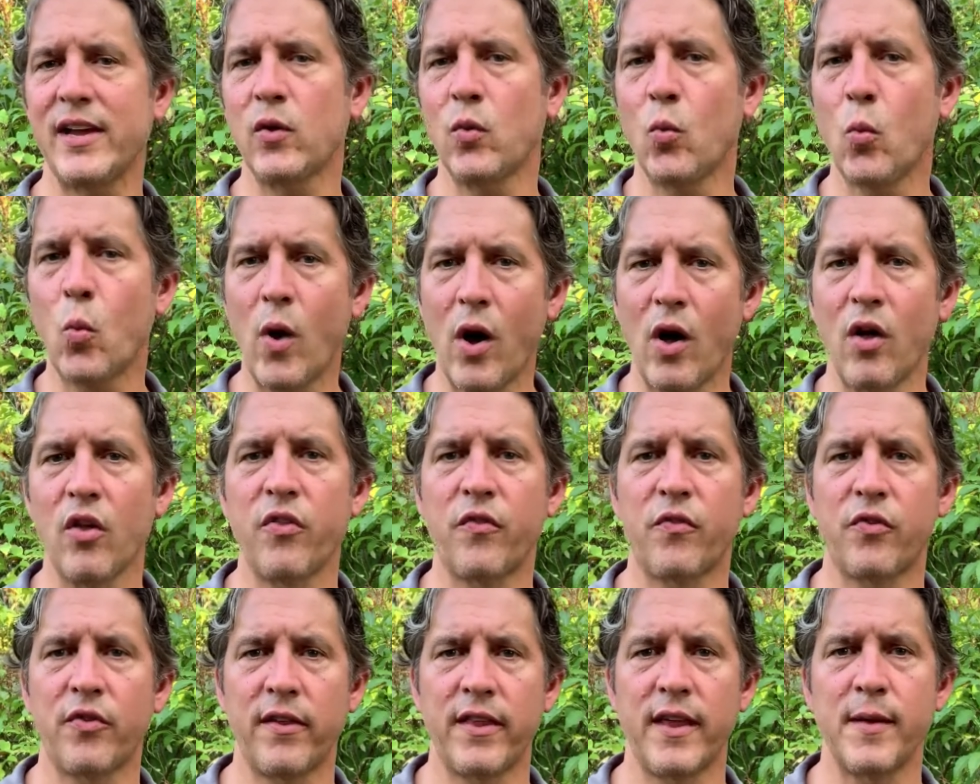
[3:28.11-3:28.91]
wealth
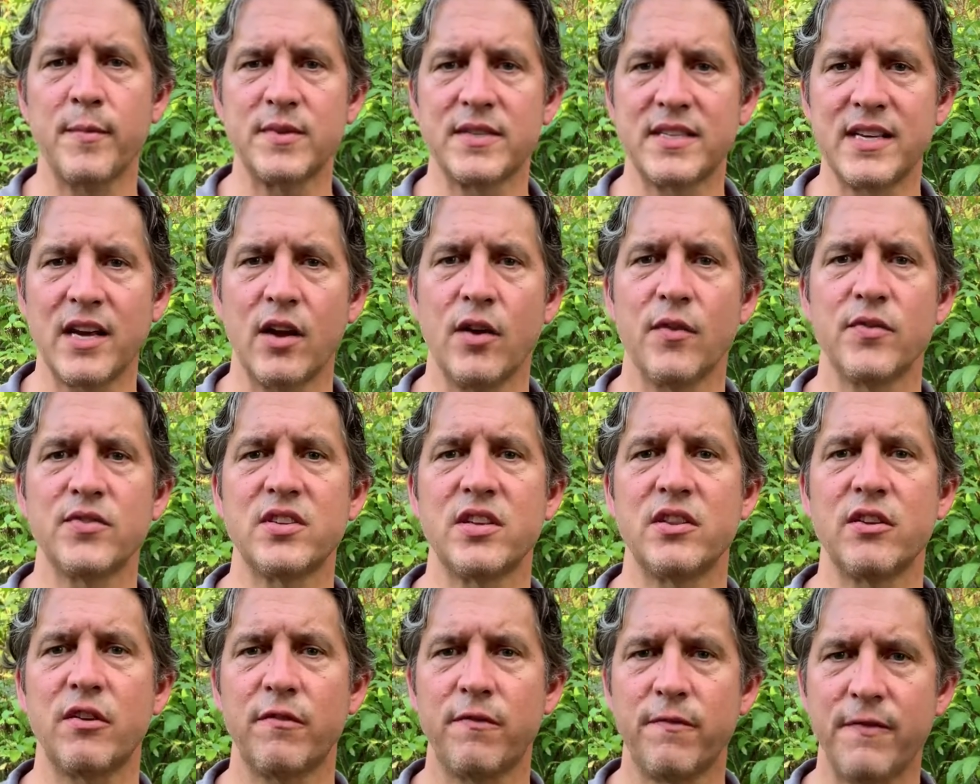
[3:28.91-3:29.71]
for themselves
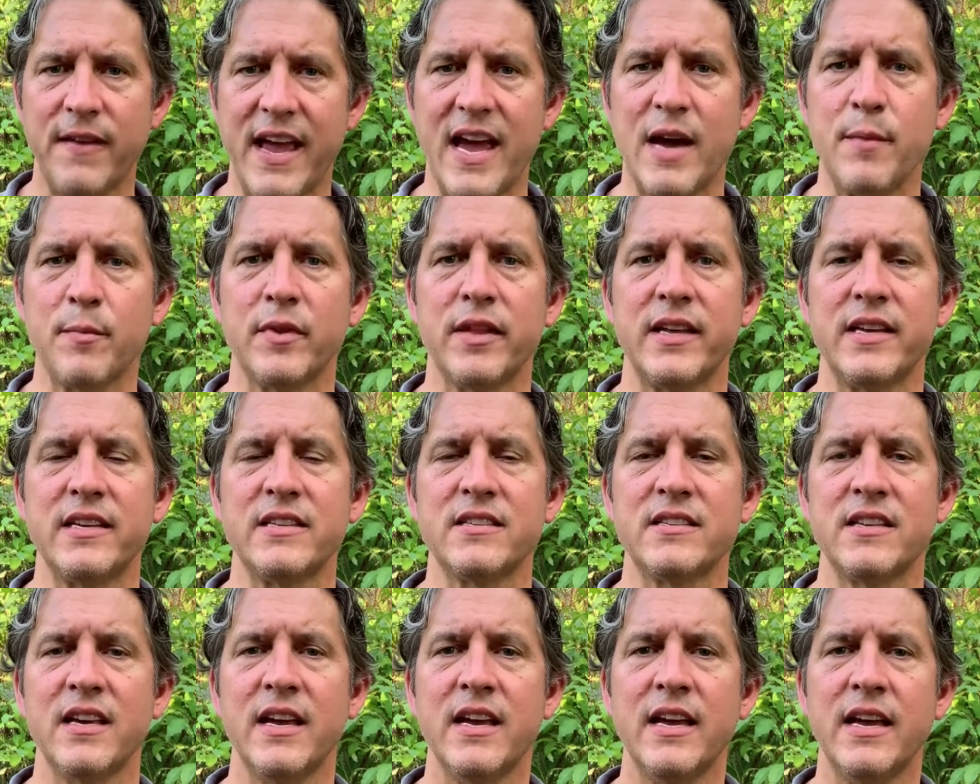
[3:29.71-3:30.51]
and their families